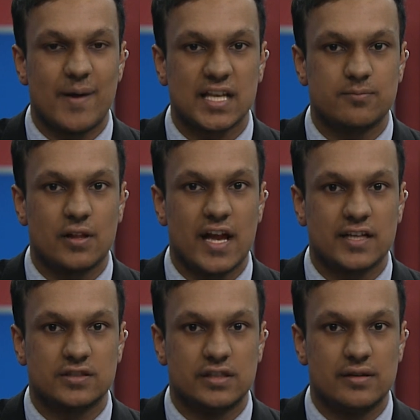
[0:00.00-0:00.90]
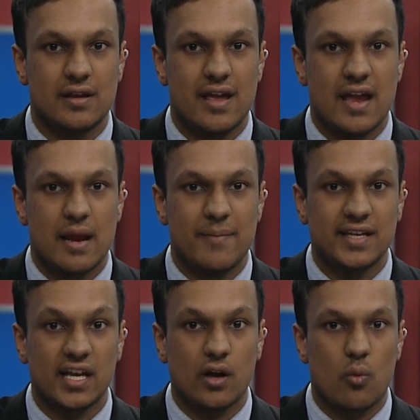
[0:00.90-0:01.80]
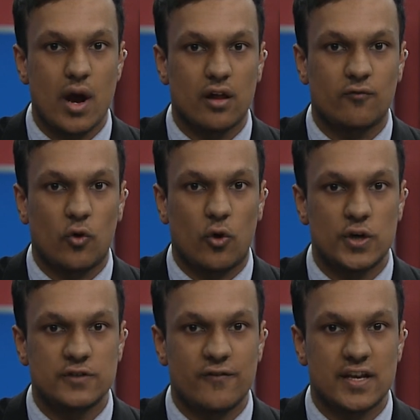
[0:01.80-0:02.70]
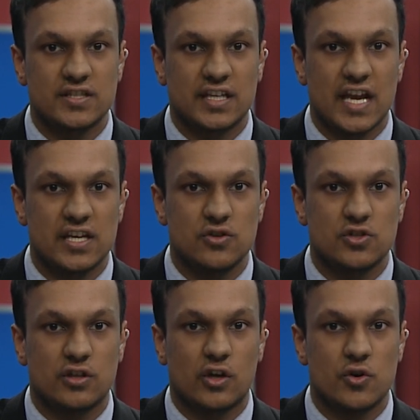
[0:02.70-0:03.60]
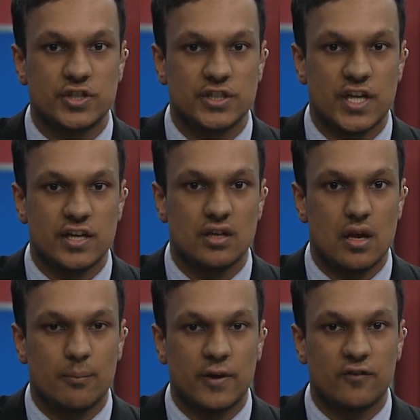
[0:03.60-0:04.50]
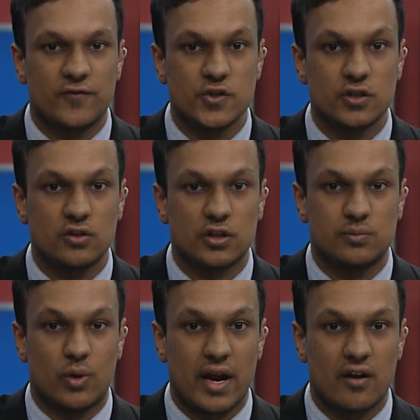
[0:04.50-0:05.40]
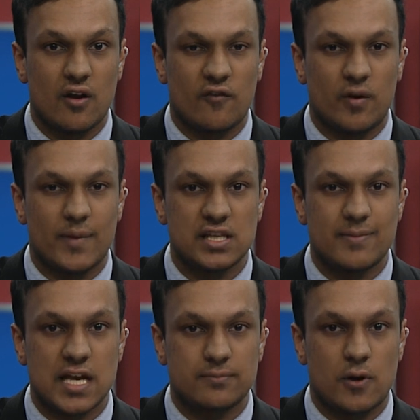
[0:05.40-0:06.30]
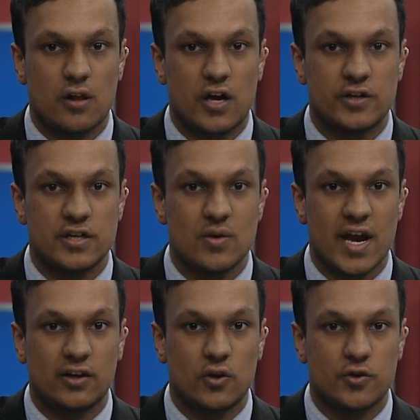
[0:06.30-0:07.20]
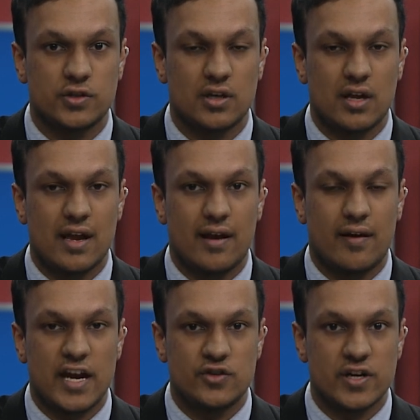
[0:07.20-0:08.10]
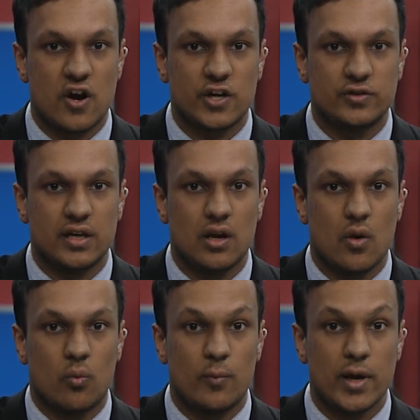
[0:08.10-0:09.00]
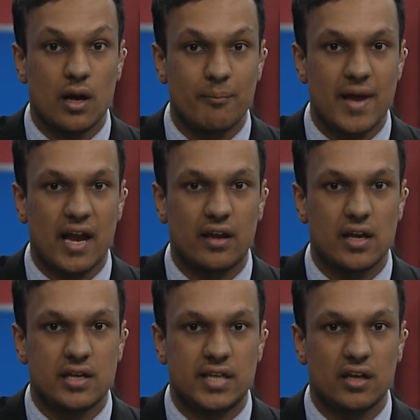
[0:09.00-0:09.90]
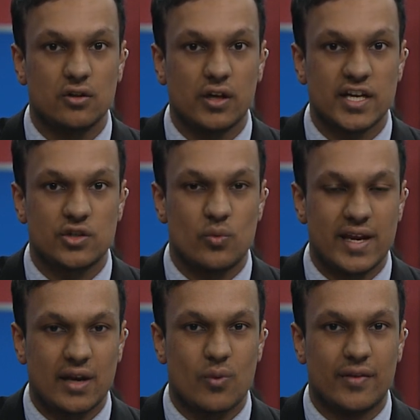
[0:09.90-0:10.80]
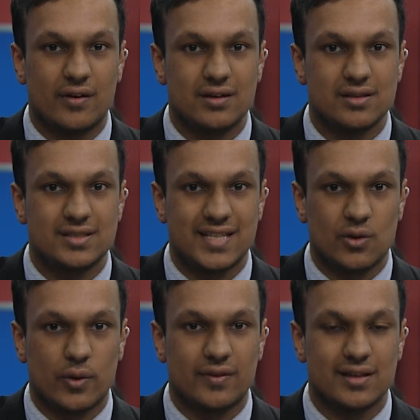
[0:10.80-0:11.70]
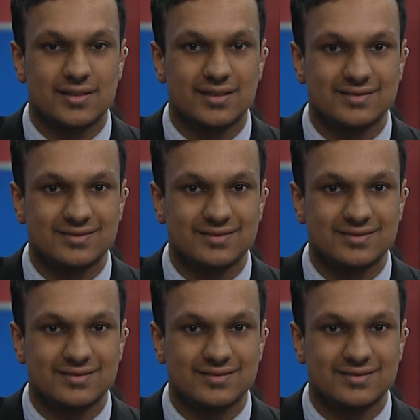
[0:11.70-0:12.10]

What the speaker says: basketball excellence. It may take a while for Orange fans to get used to the coaching change, but the future looks bright for men's basketball under new head coach Adrian Autry. When we come back, take a look at your weekend weather. Stick with us.